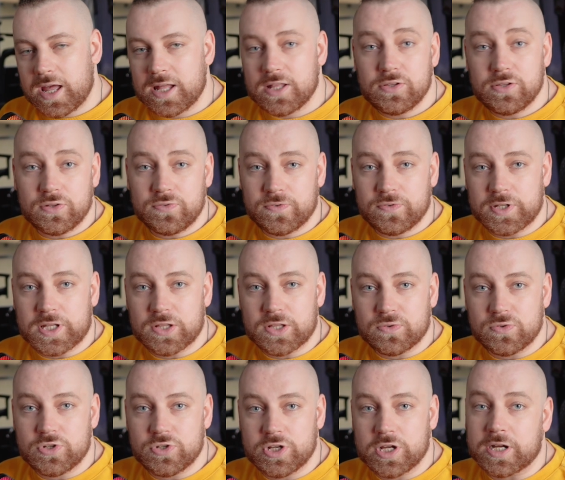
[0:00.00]
and don't
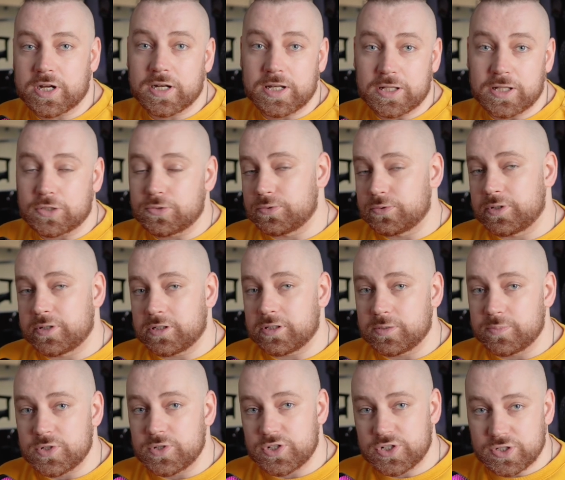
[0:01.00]
forget to check link to the
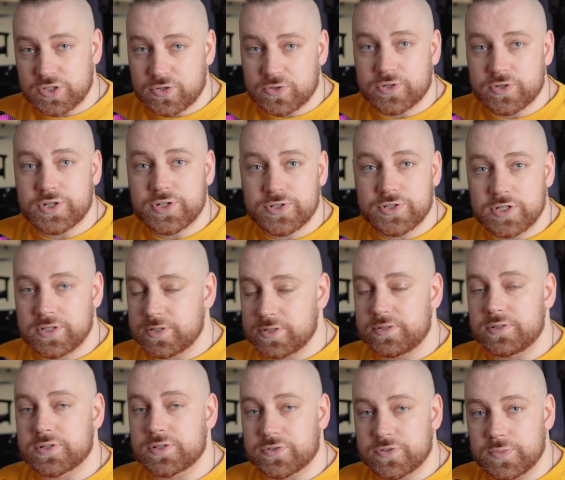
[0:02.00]
RPG course
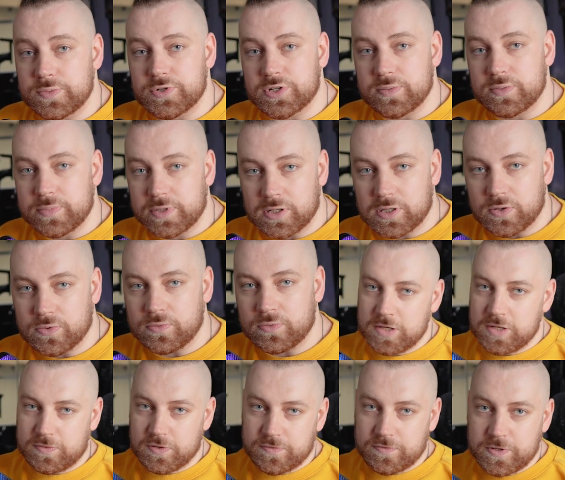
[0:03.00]
in the description
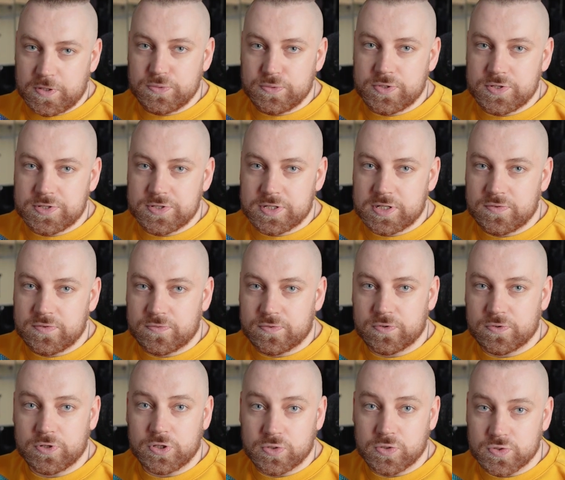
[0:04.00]
below. If you found this
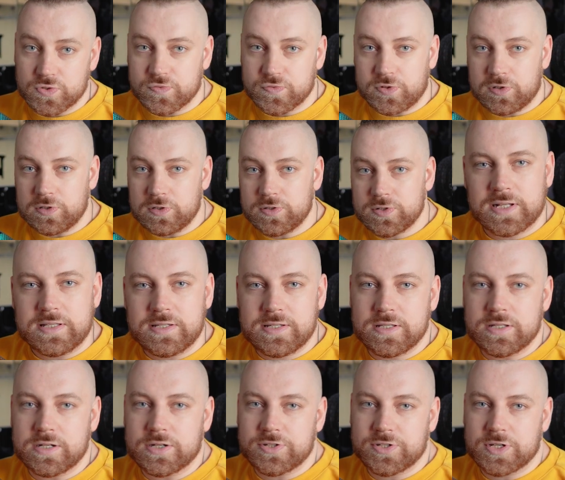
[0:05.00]
info useful,
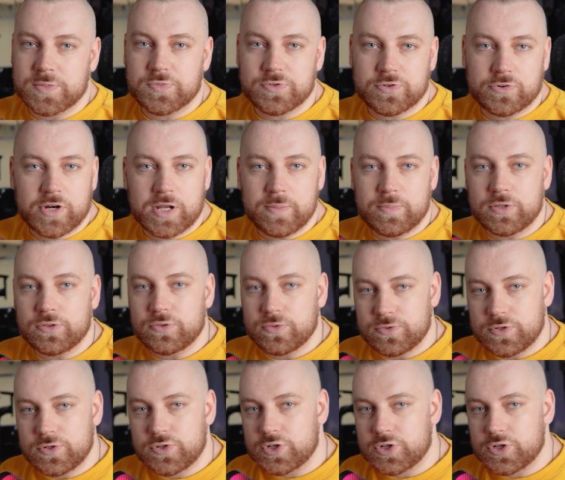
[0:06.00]
consider subscribing to the